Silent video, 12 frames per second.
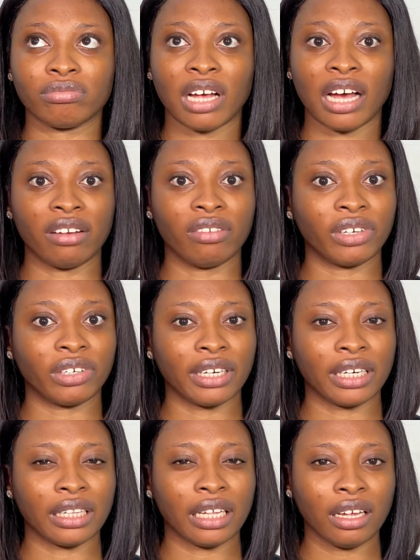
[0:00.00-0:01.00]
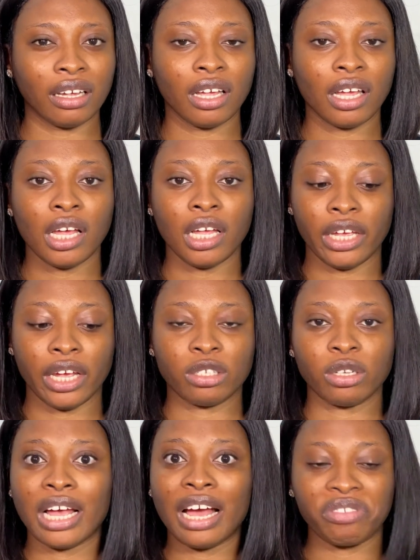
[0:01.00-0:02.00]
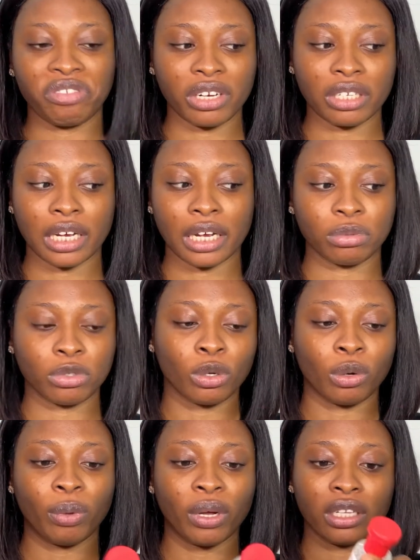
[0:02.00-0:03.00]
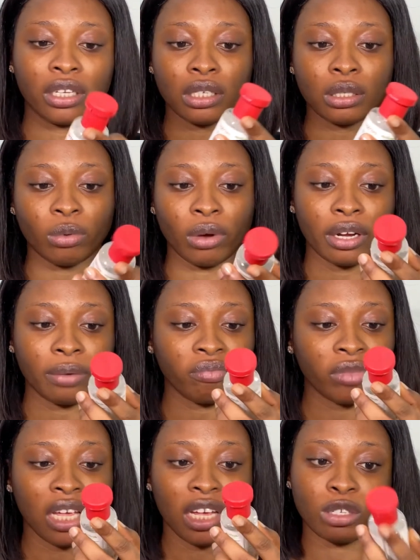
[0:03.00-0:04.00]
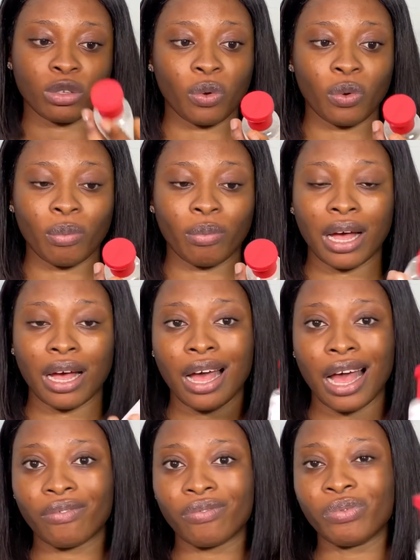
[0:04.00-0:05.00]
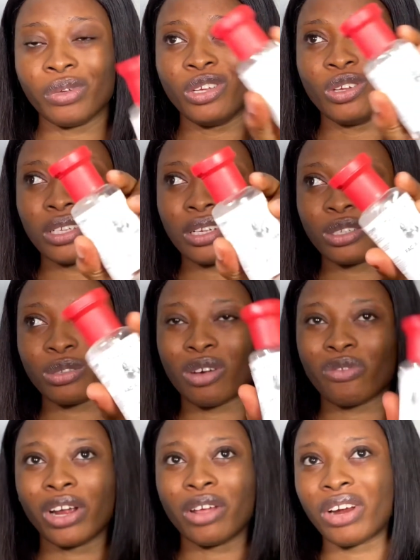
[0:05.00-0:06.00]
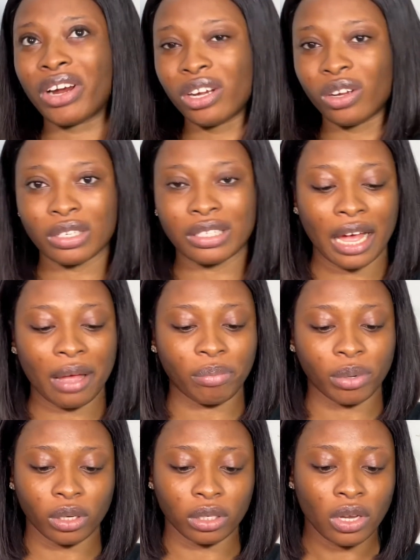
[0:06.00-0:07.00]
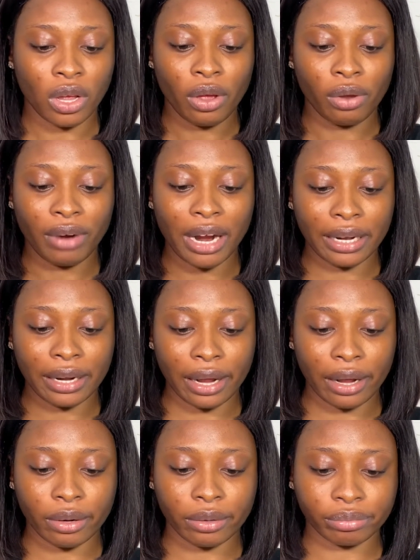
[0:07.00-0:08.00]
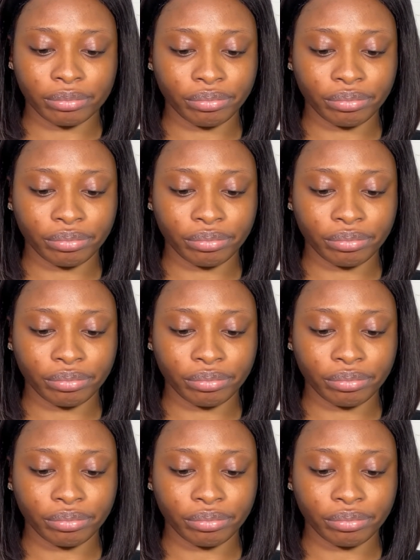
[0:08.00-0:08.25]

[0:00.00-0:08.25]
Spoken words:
aloe vera, I think. Yeah, so they have different types. So, but this one is cucumber. I've been using this one for a very long time, but right now,